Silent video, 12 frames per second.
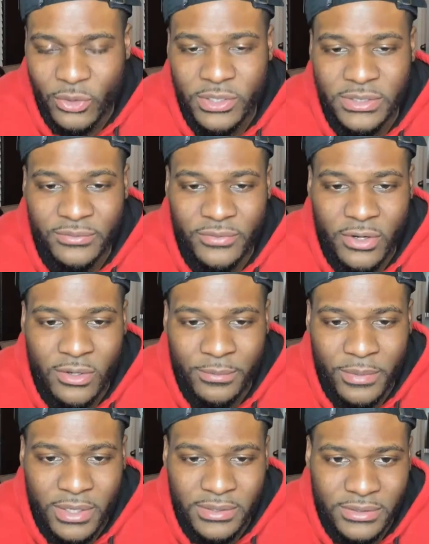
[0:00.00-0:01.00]
course,
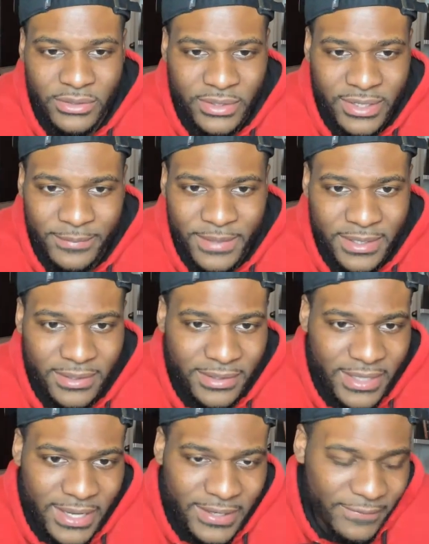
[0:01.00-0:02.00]
LeVar Ball is going to come out of the
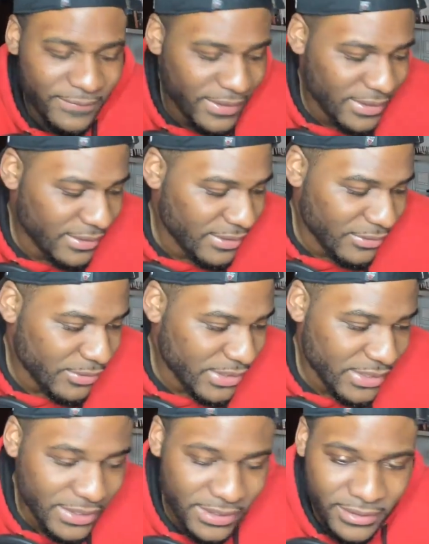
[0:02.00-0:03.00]
cave that he
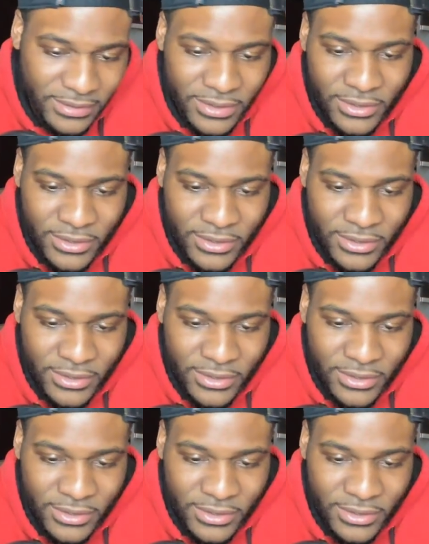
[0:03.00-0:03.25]
was in